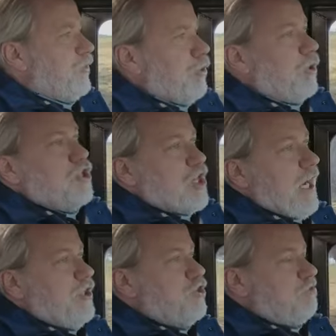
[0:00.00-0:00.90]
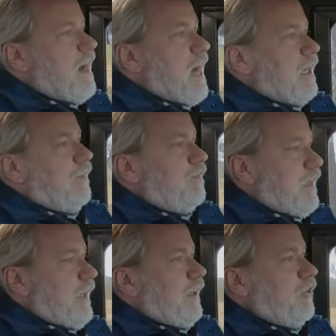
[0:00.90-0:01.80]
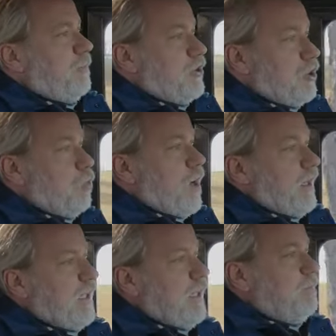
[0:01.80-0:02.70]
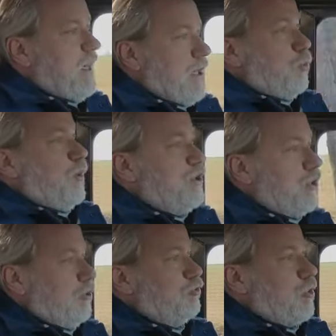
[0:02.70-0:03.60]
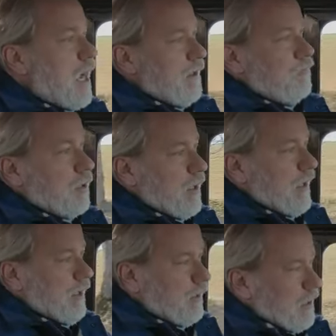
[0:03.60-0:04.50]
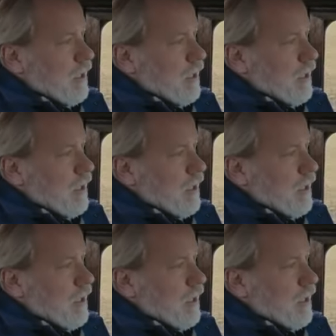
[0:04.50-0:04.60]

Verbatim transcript: you can change a lot of things, but you want to keep that original drivetrain.